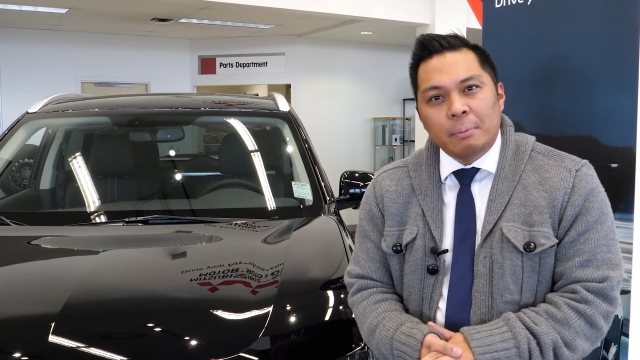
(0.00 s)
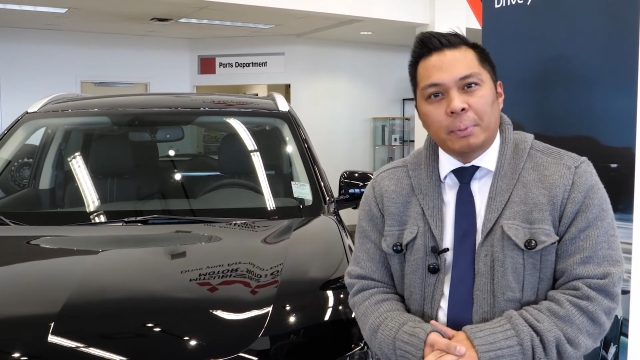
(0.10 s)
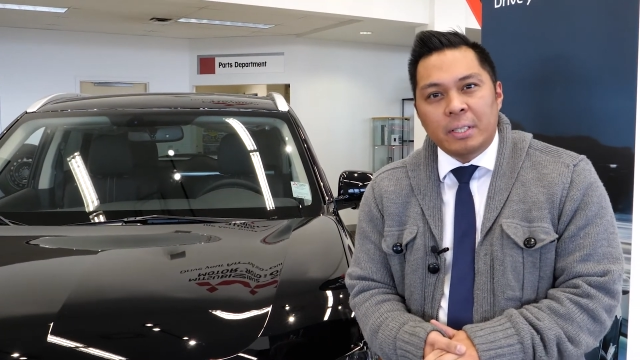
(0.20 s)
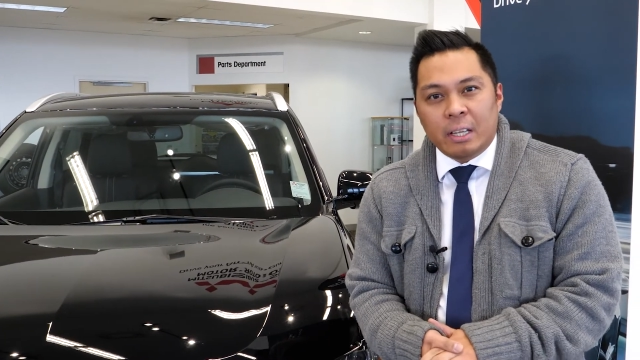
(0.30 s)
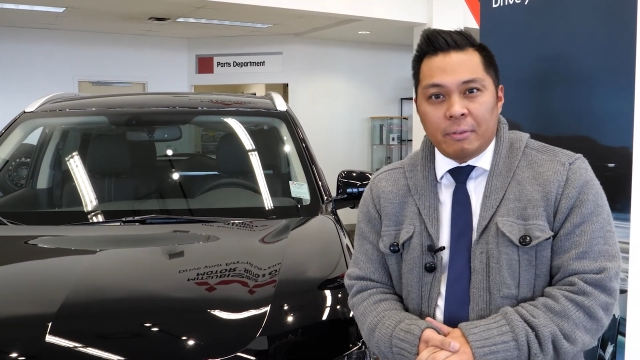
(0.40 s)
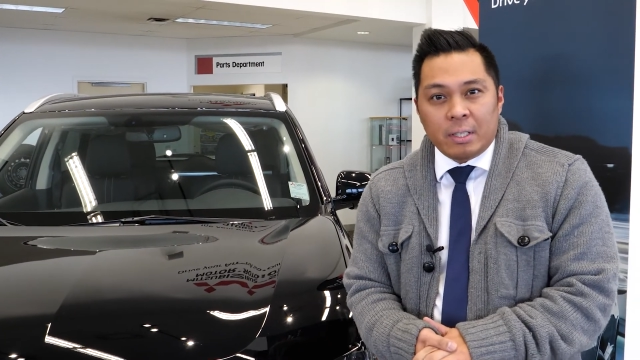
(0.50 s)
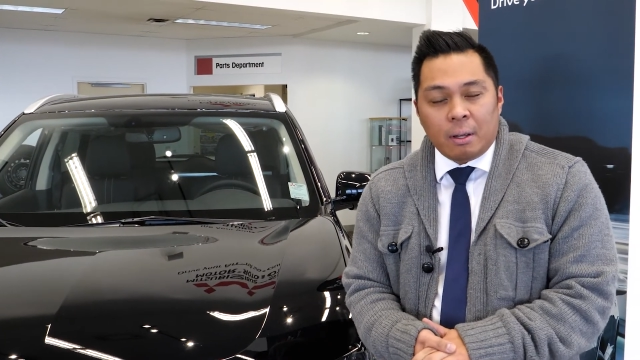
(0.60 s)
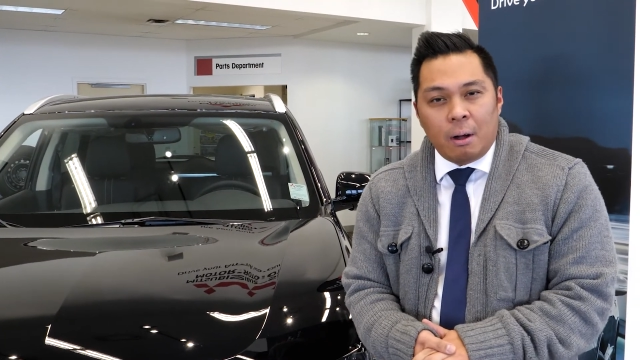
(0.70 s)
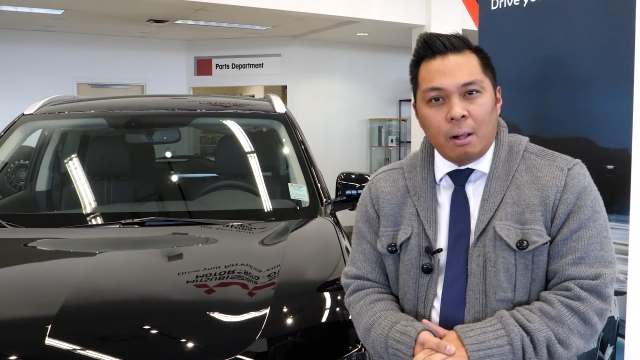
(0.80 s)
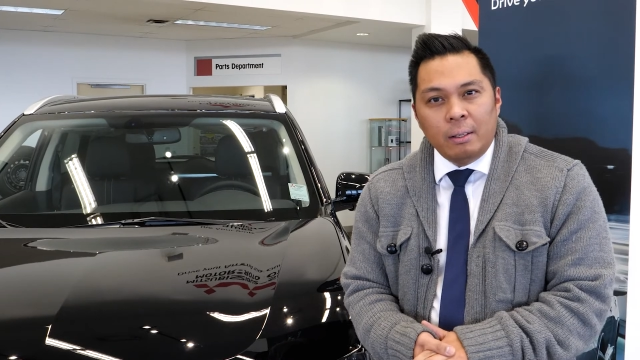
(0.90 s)
please give us a
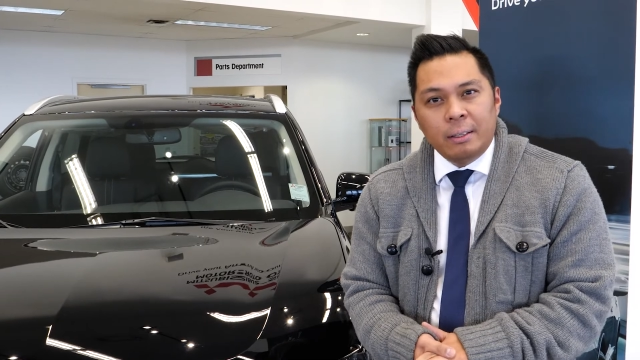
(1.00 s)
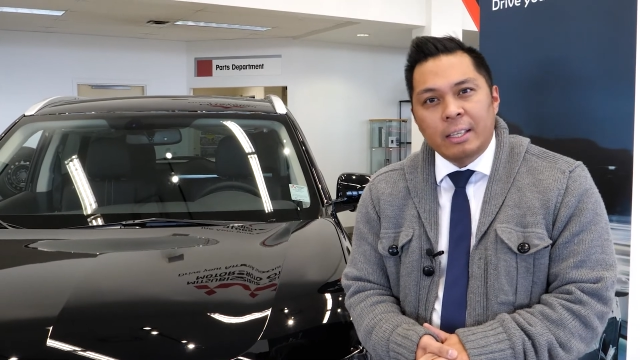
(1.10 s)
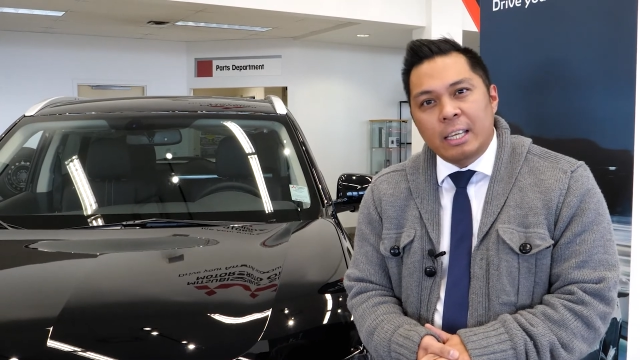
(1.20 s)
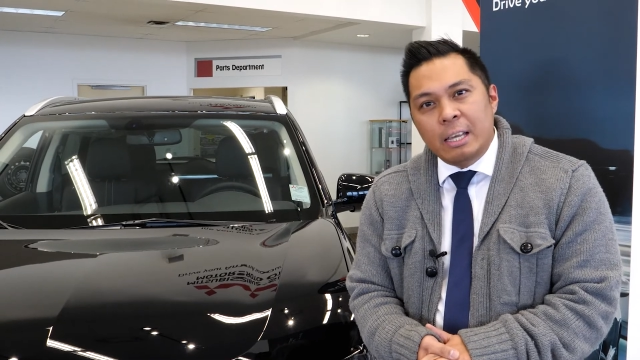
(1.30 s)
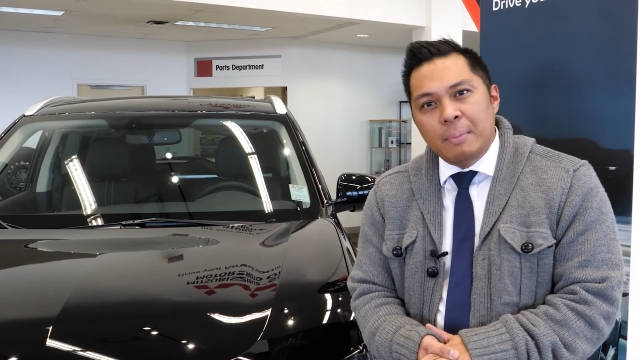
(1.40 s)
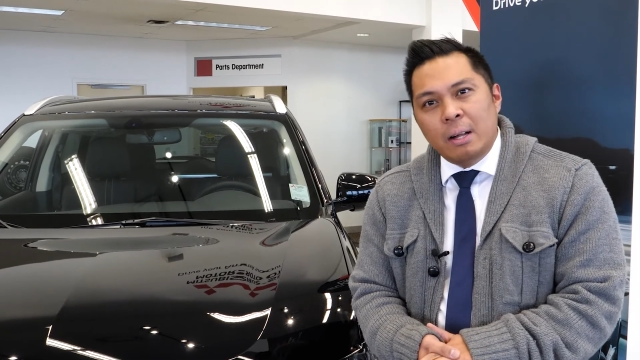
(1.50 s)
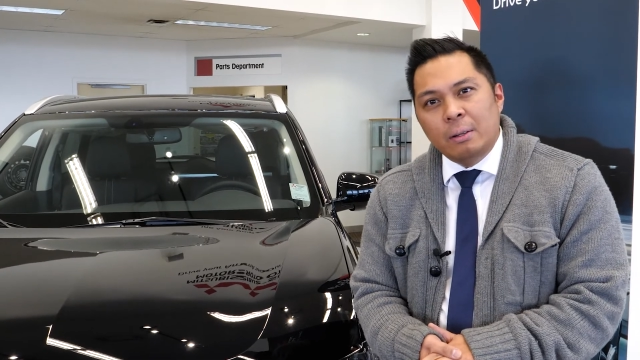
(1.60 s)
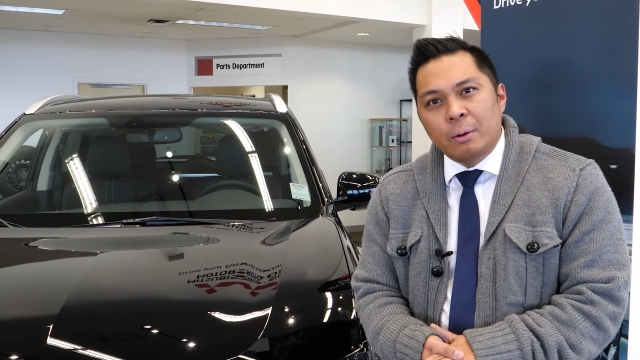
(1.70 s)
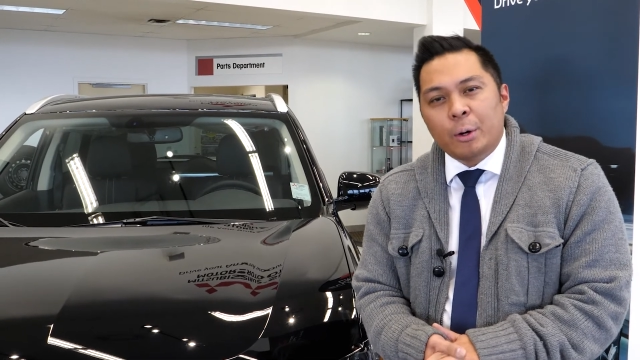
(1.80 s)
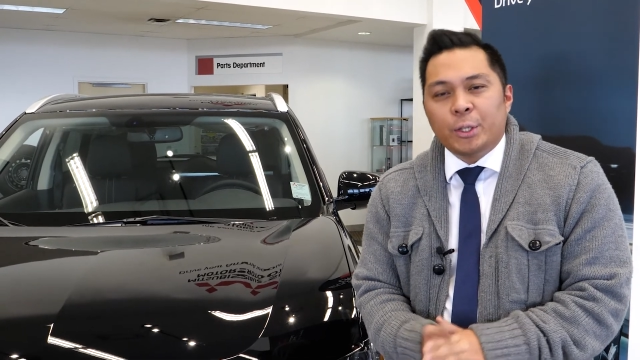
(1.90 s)
call,
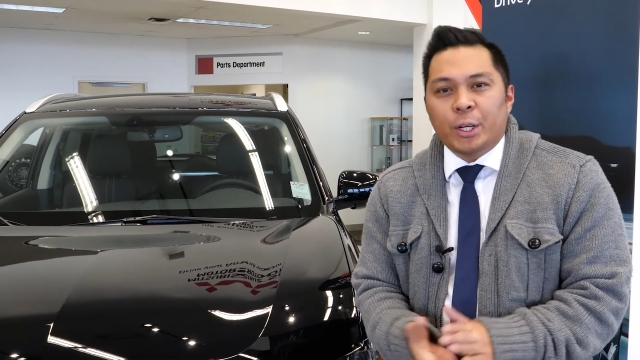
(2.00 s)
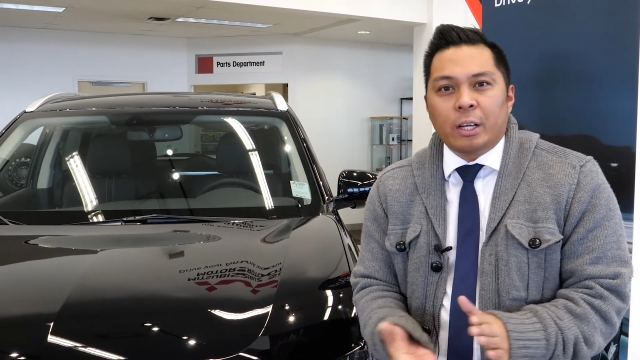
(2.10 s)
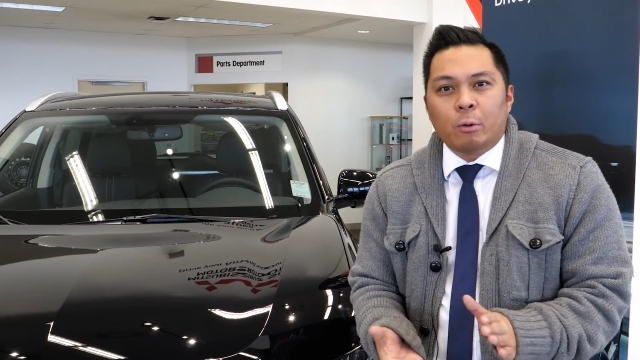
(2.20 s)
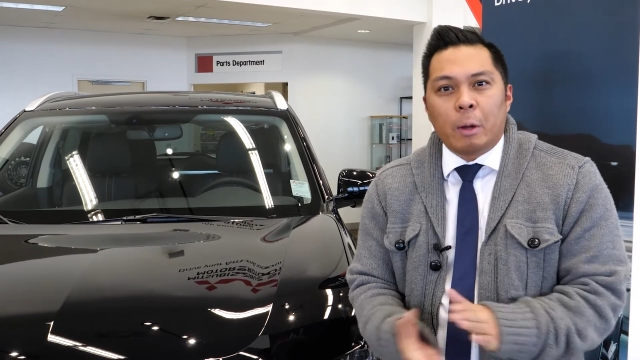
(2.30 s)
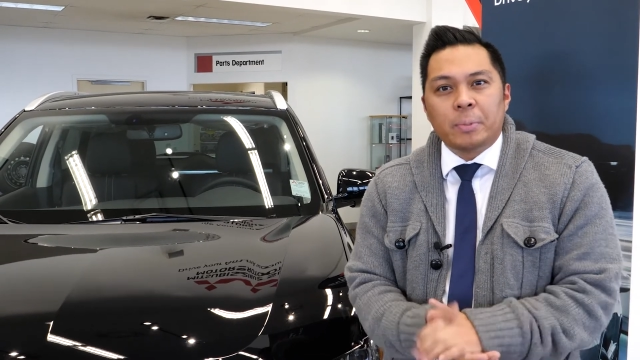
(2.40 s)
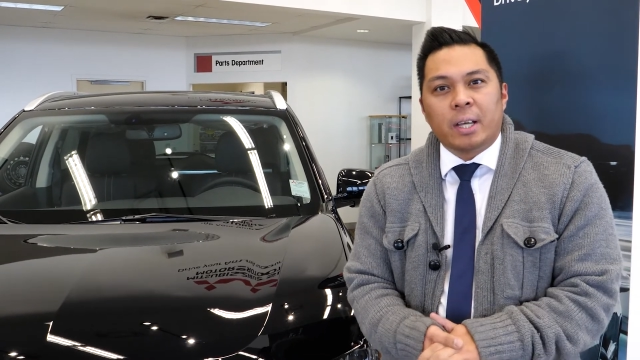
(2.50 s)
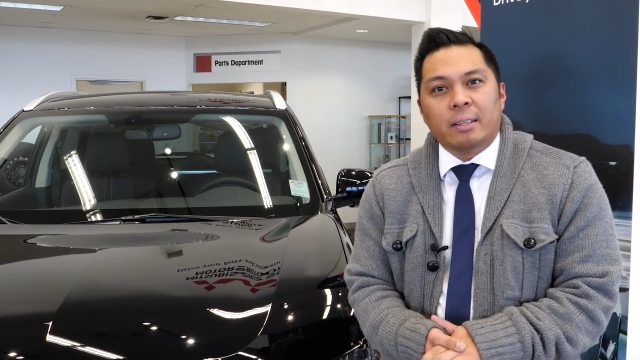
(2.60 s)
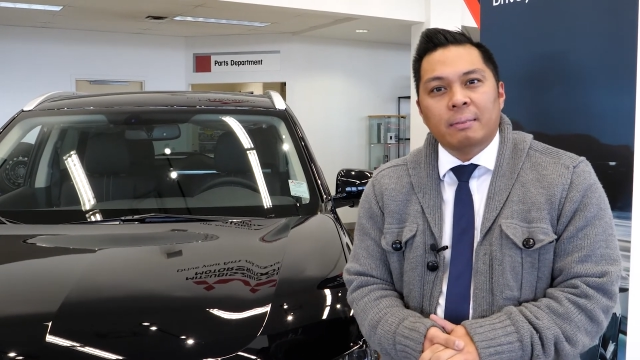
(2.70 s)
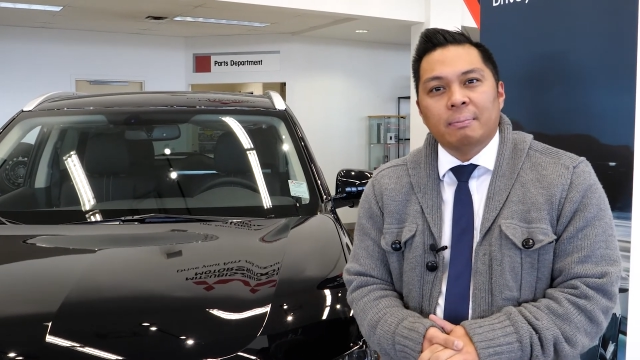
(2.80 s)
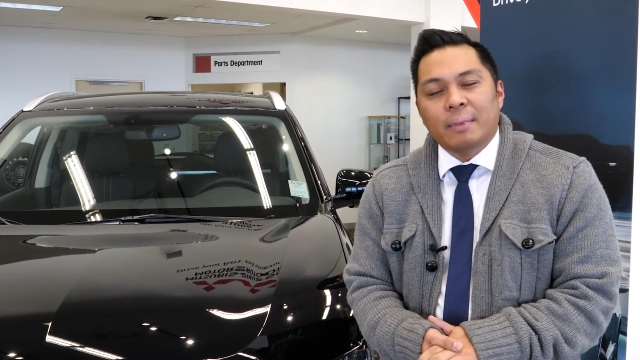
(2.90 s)
email, or check out our website.